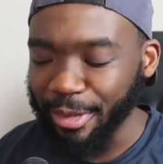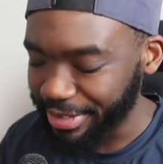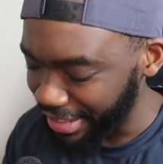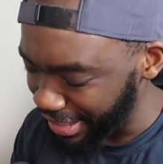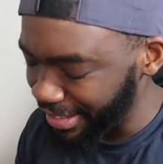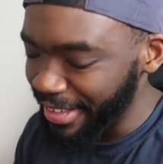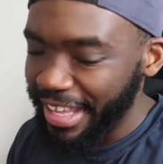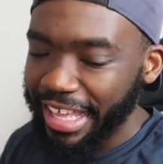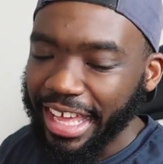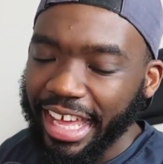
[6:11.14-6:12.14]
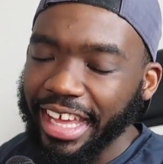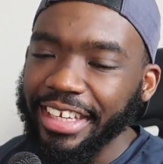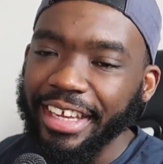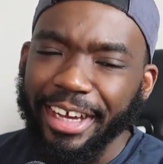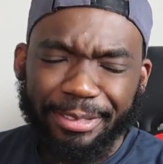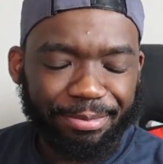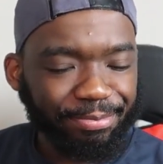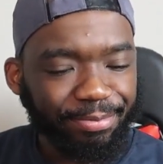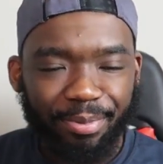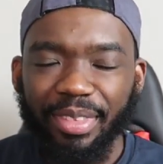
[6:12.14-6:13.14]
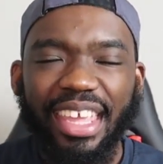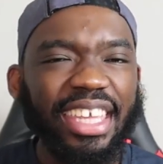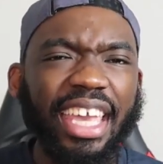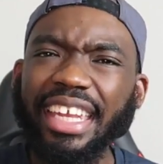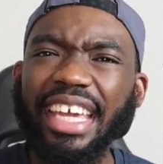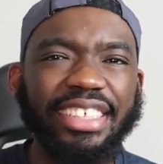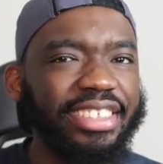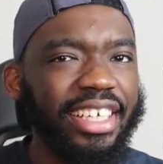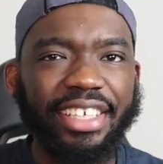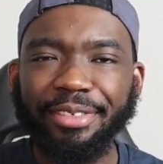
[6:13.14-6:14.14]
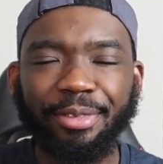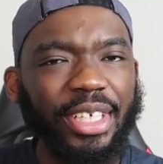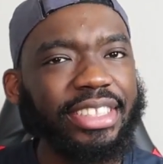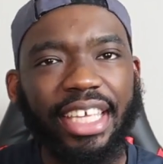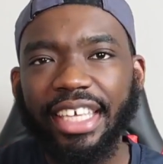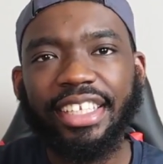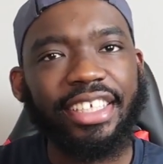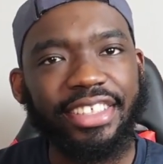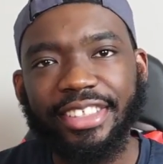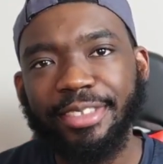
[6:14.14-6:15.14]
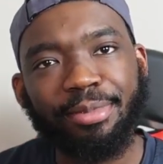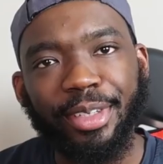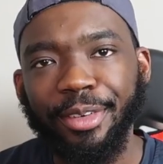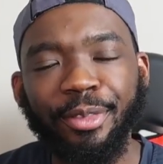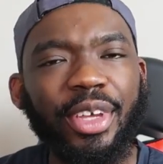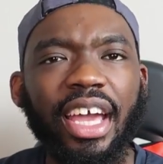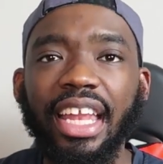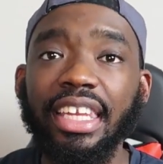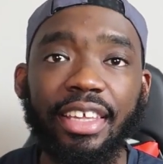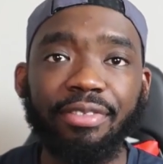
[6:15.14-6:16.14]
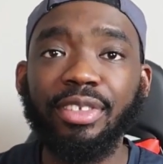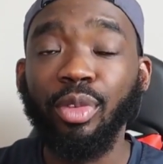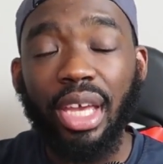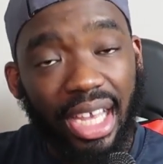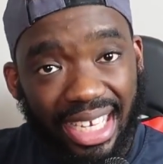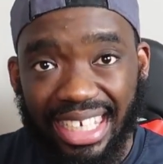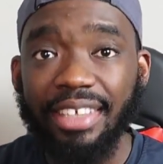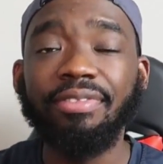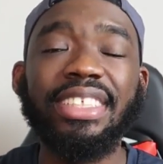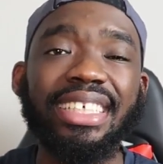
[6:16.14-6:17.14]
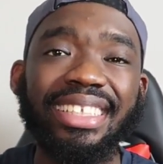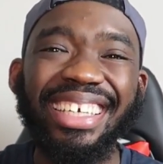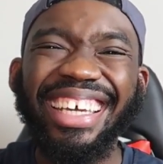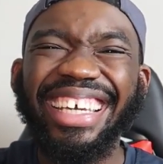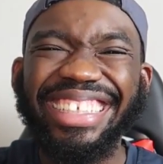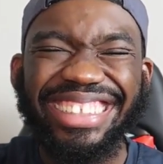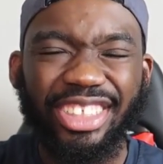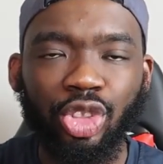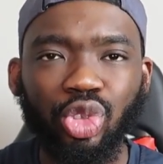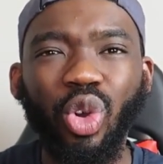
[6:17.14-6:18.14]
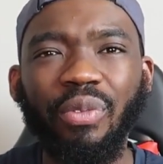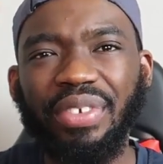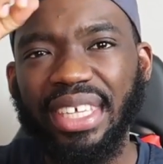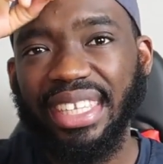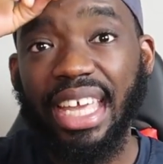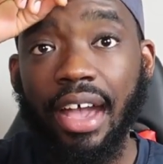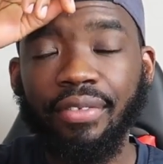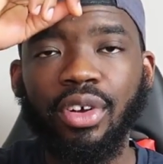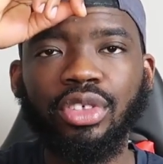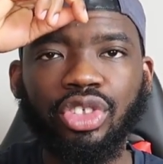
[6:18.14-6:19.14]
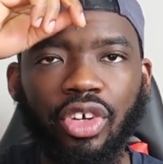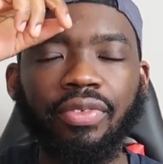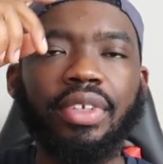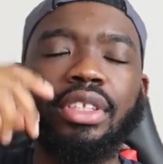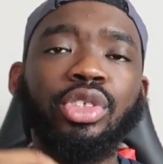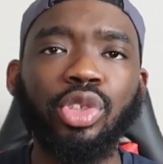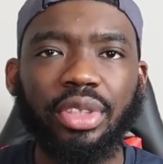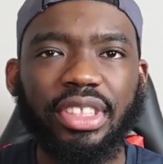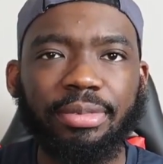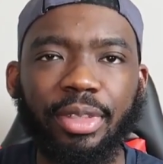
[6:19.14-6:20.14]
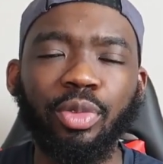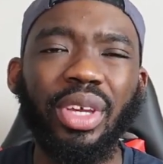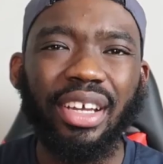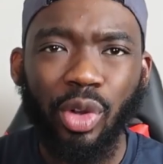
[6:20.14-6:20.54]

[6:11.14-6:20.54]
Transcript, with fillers: know what I'm saying? And um, yeah, Nigeria, we're taking this. Man. We are lift we are lifting the trophy, the AFCON trophy. Trust me, we are